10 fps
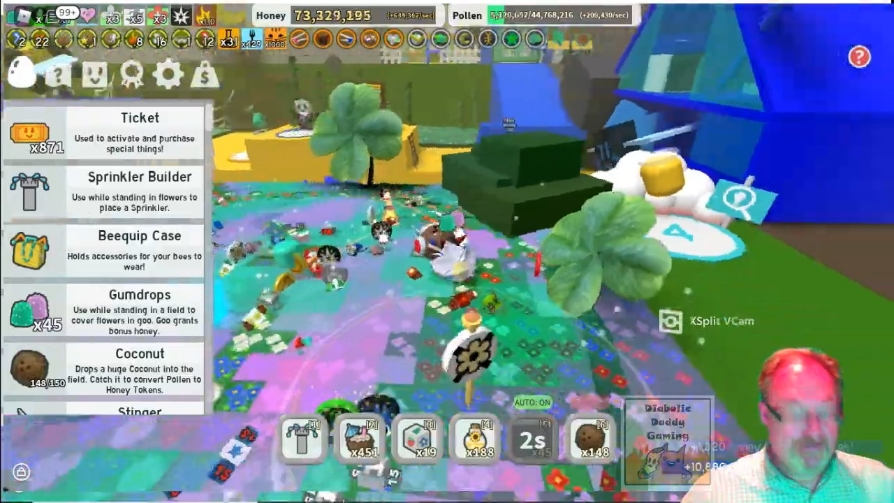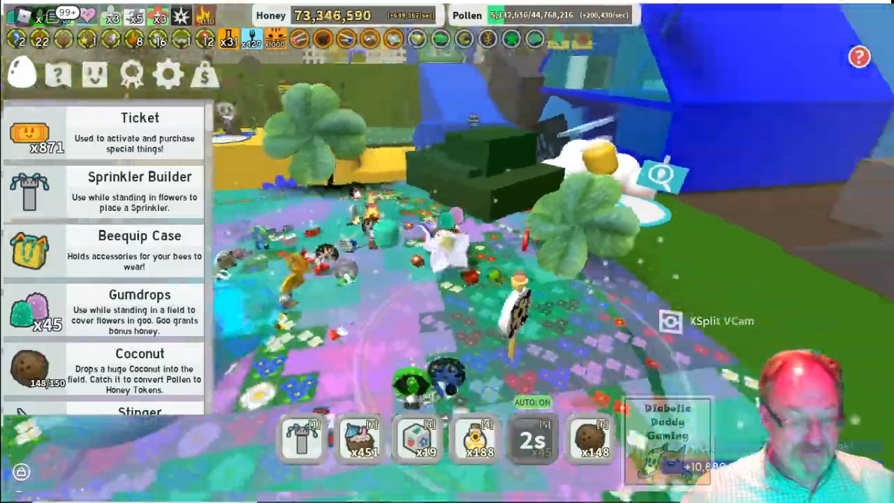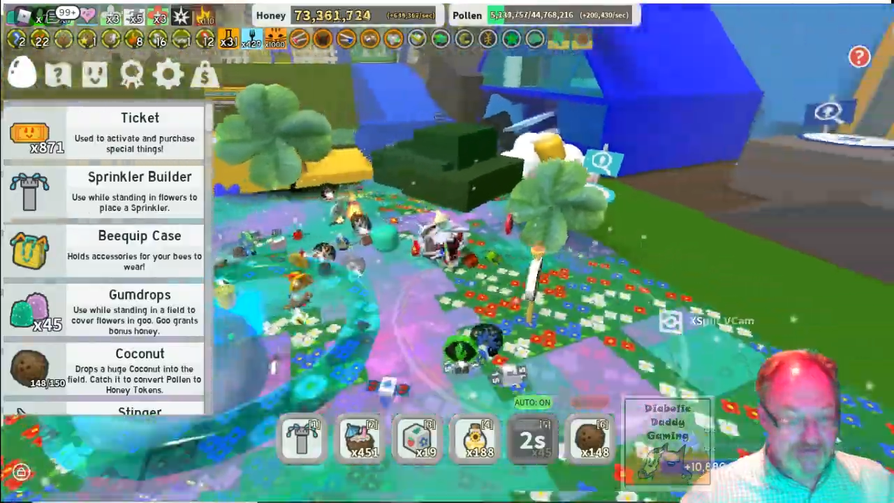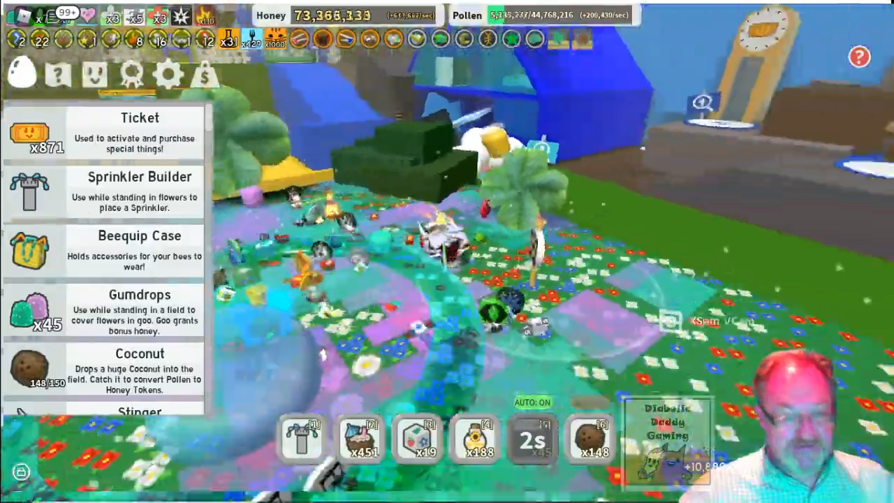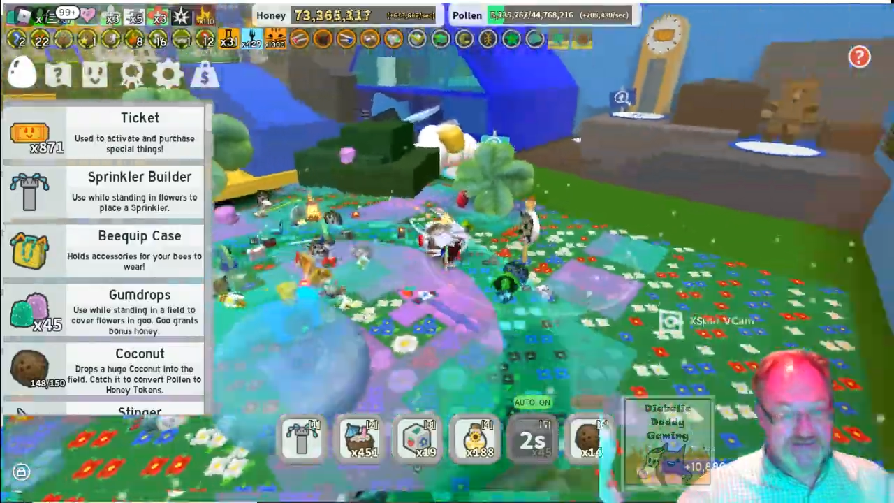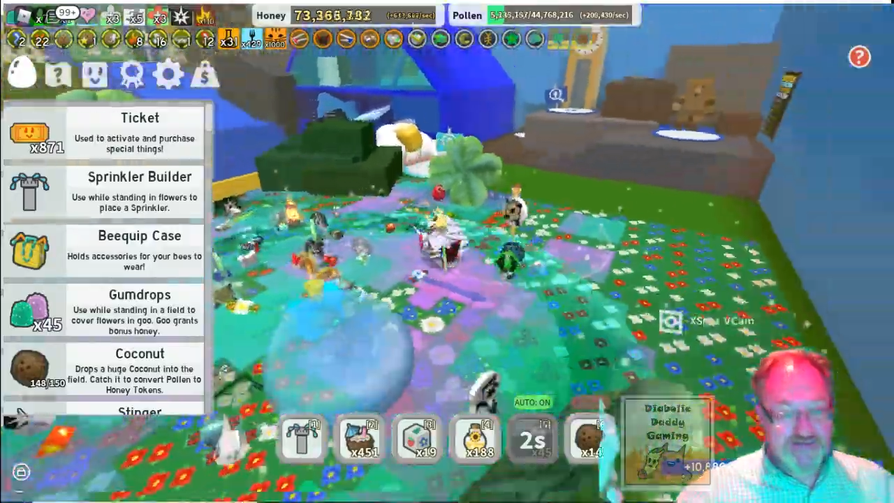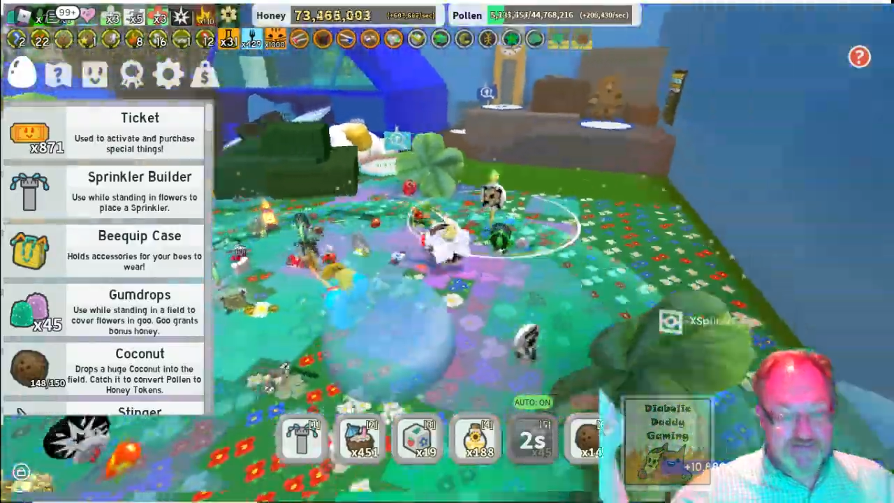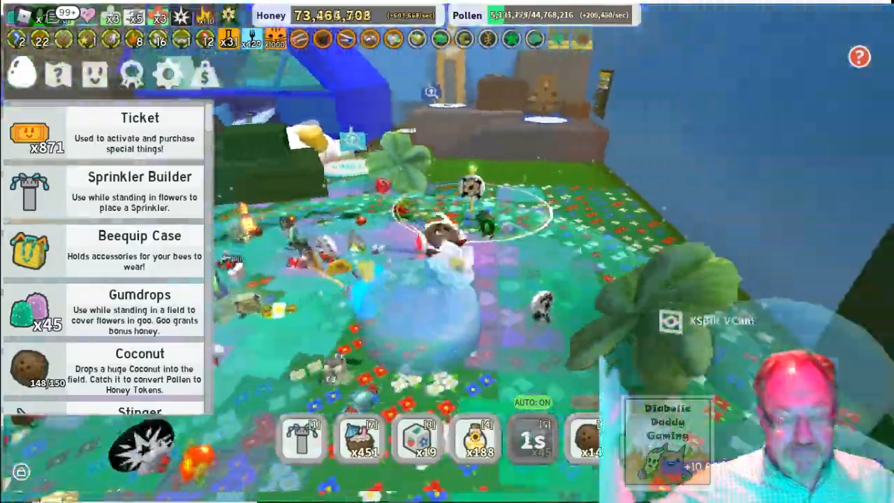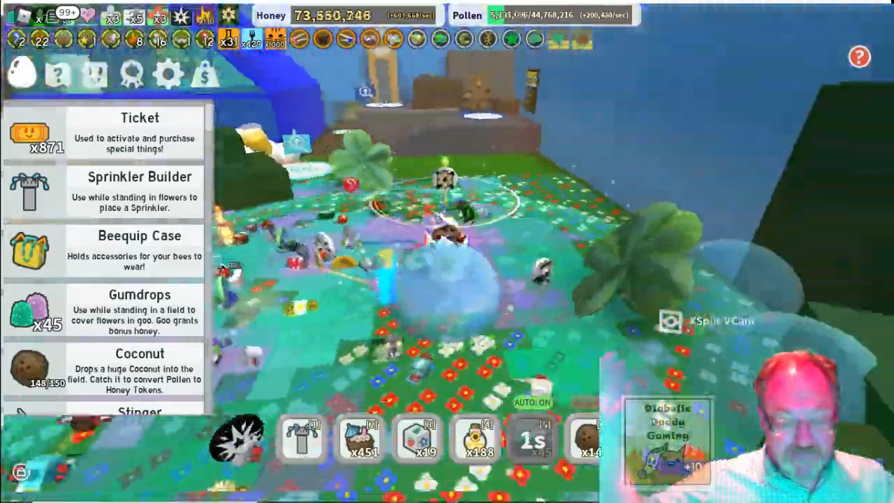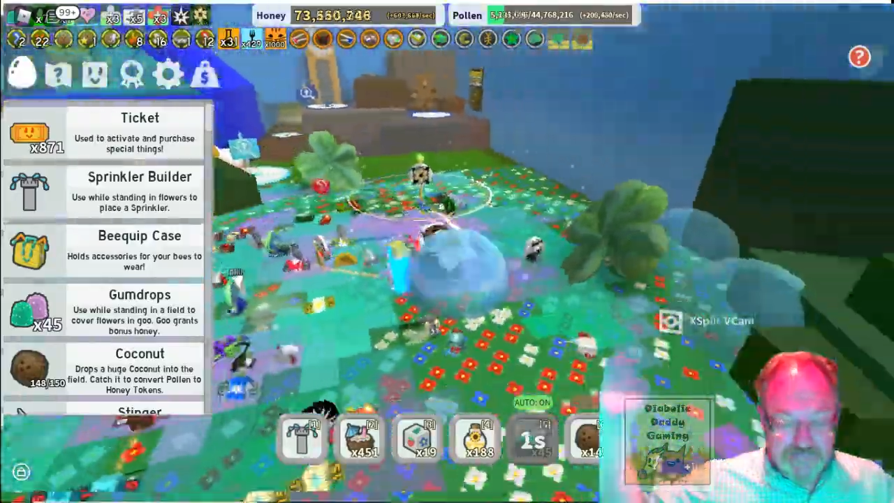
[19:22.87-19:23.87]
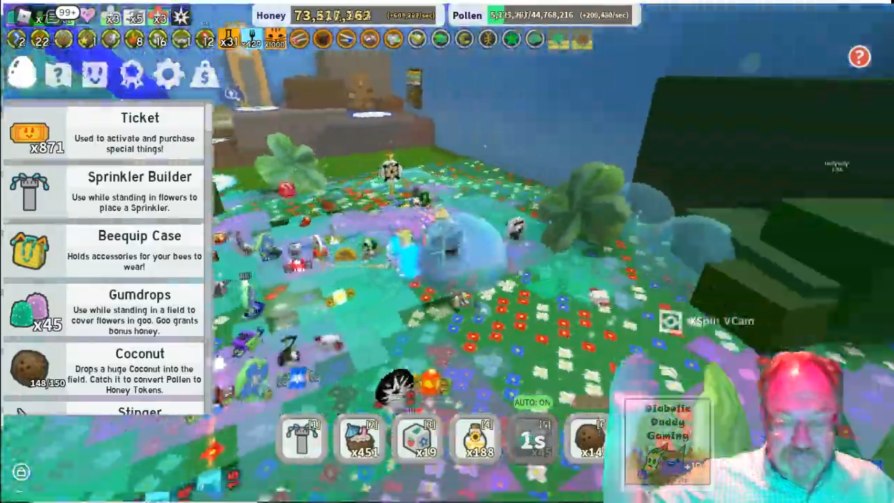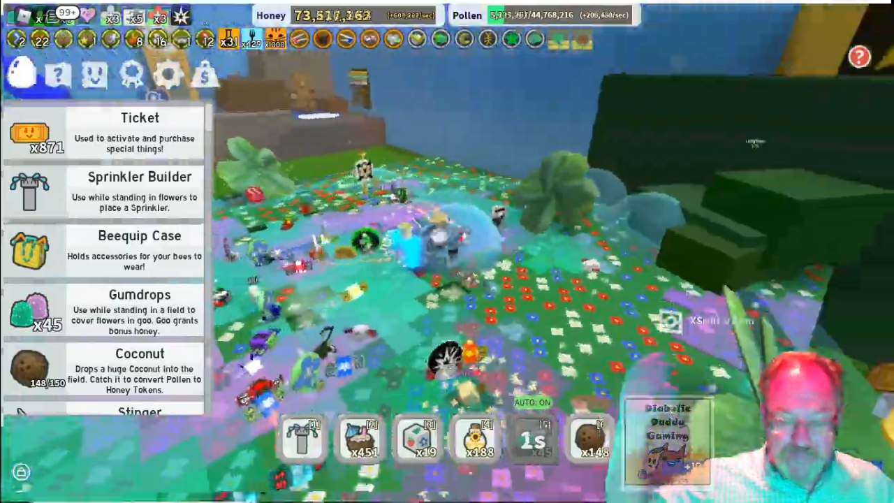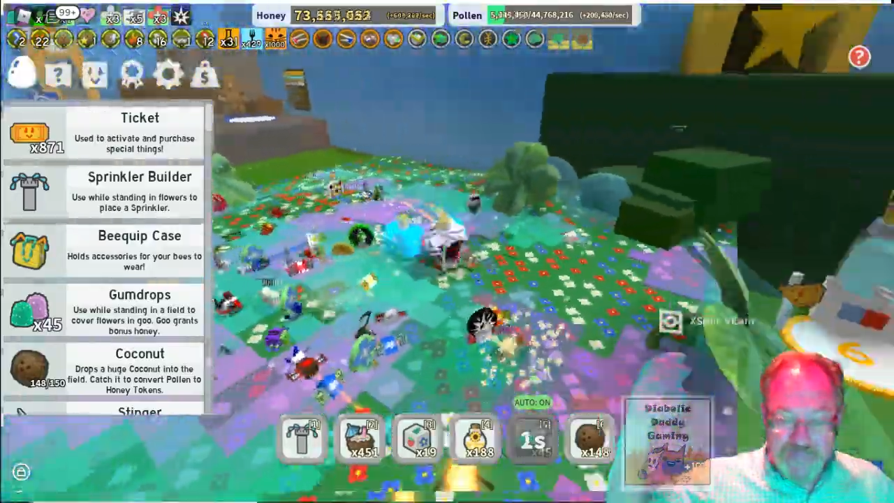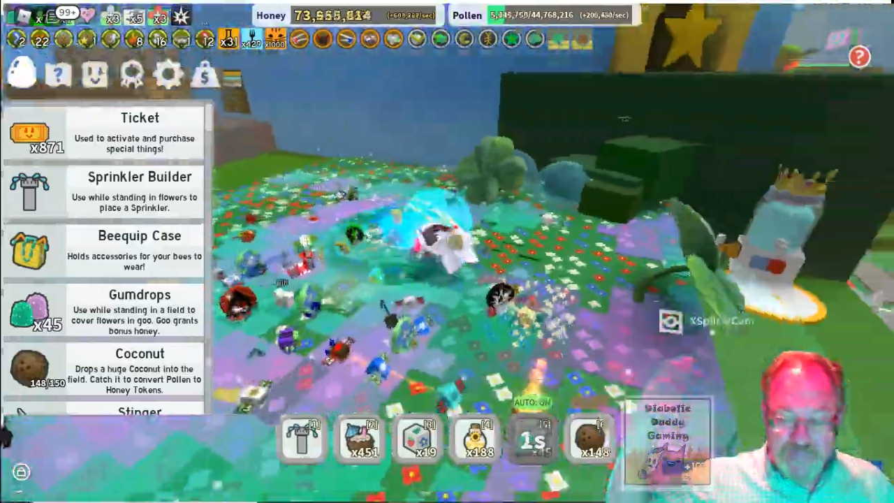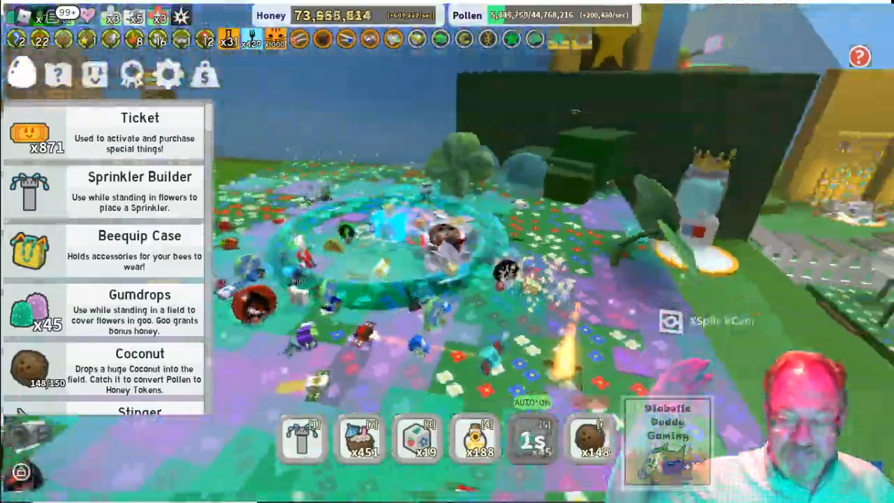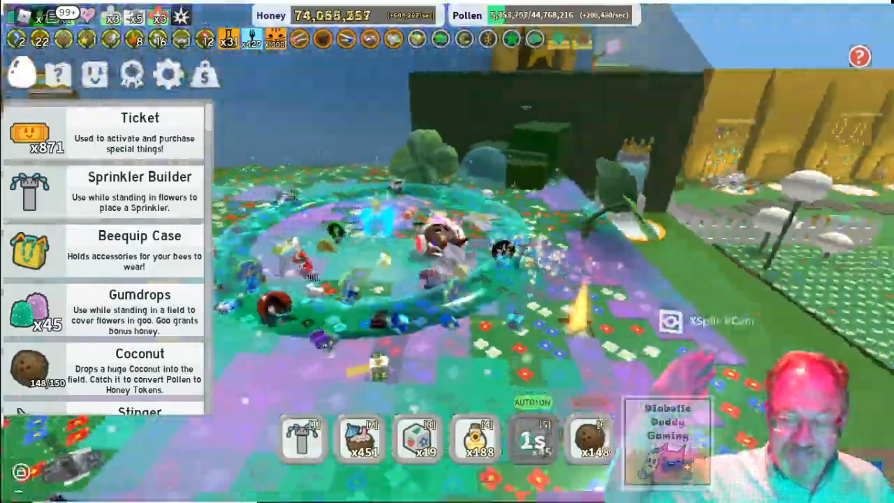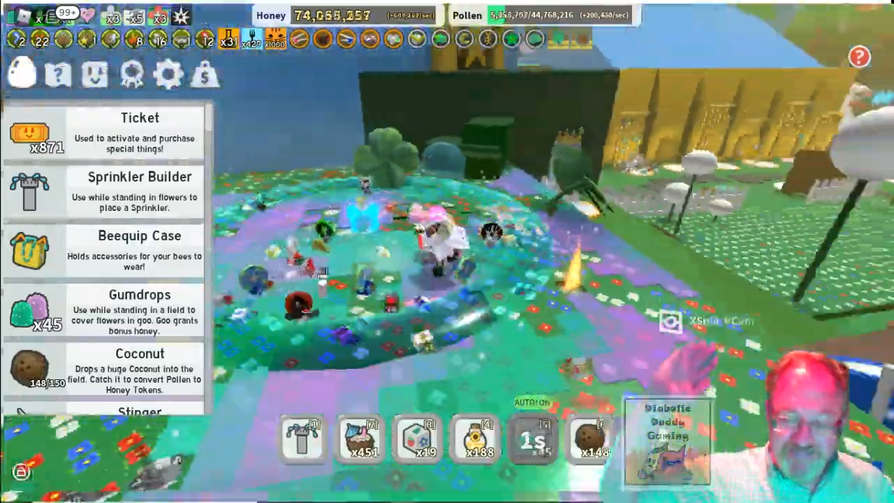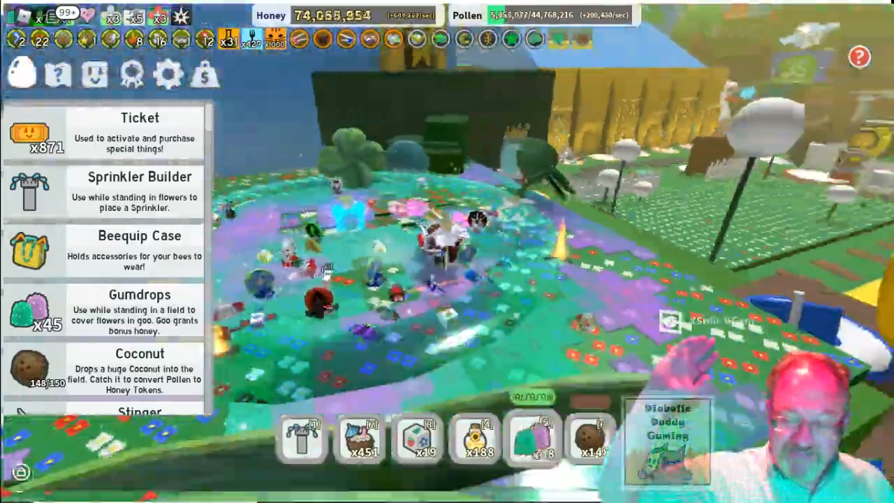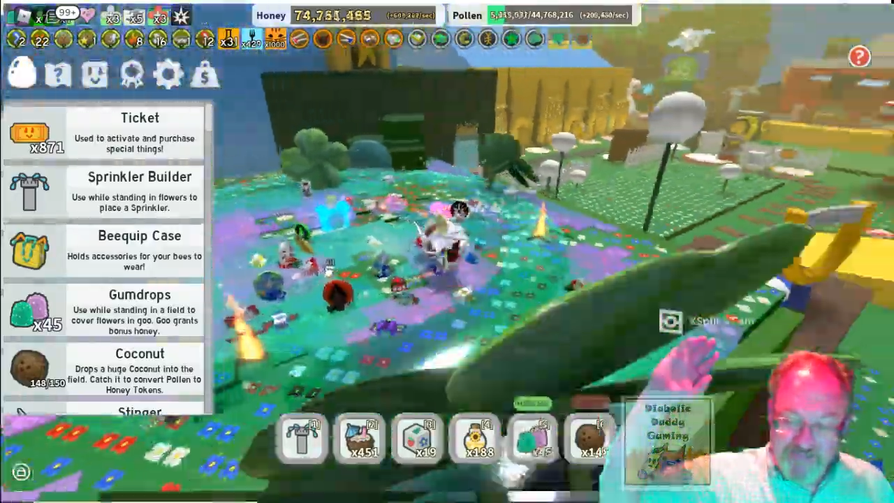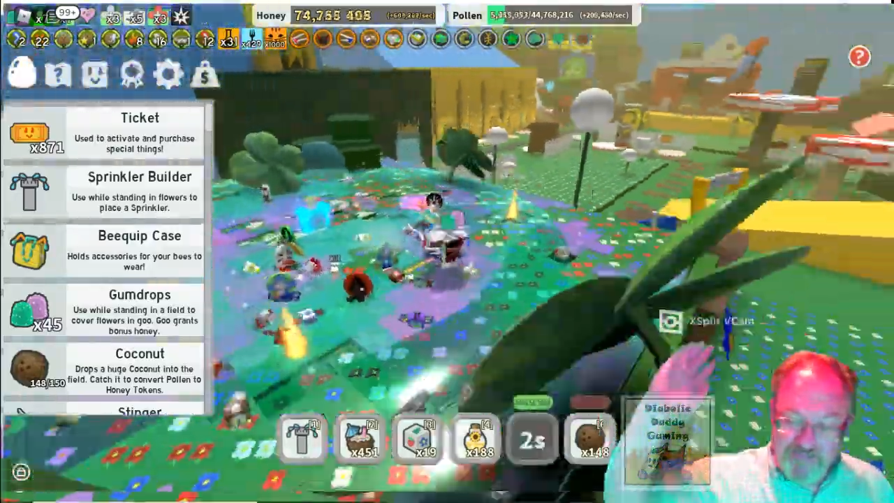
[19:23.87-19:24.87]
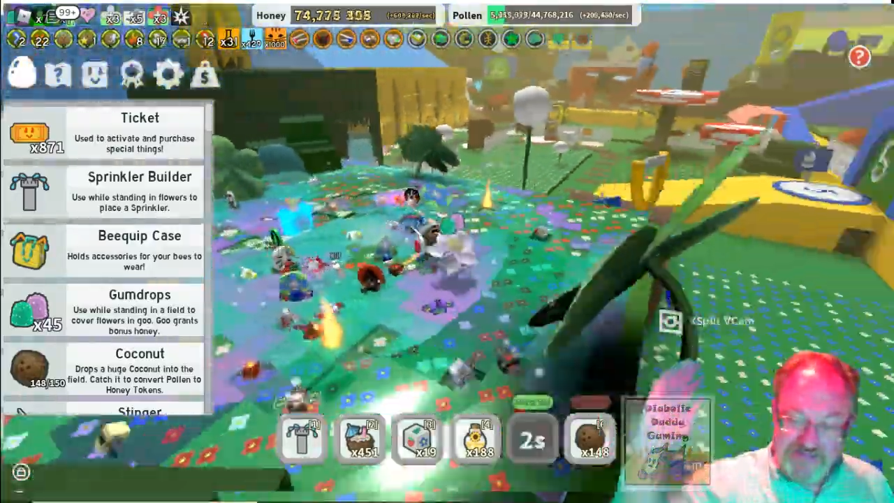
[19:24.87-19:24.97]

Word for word: and shit. What